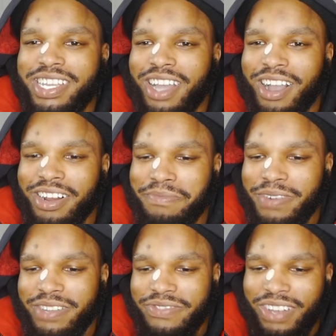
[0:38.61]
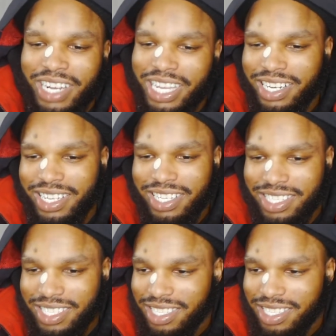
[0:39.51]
Hardly breathe. All that dance.